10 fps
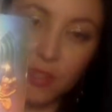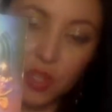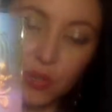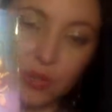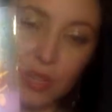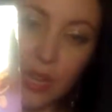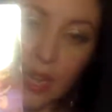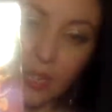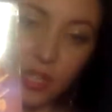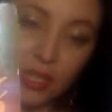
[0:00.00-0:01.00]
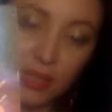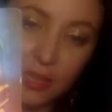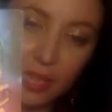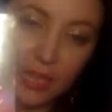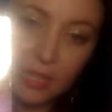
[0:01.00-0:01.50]
truth could actually
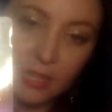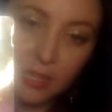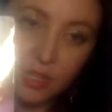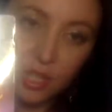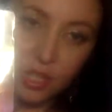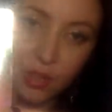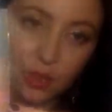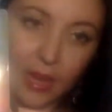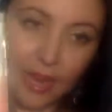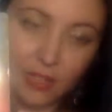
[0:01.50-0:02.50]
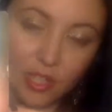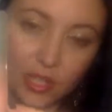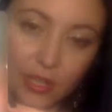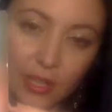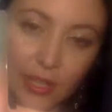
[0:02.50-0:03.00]
lead to
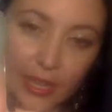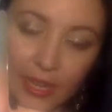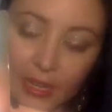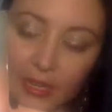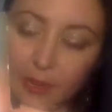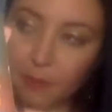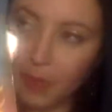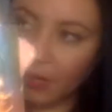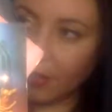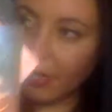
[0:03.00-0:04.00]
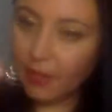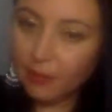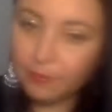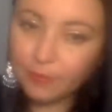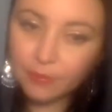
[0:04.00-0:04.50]
actually getting married.
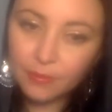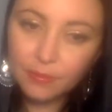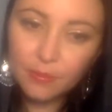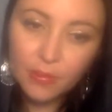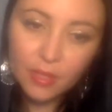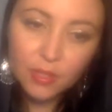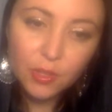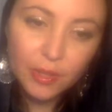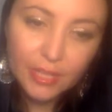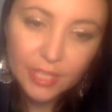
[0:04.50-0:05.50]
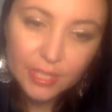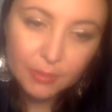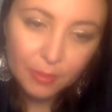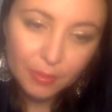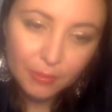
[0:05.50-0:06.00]
Sorry, just a
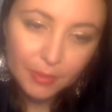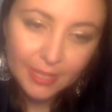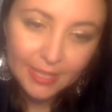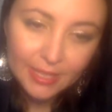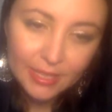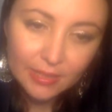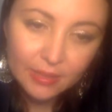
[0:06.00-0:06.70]
moment, please.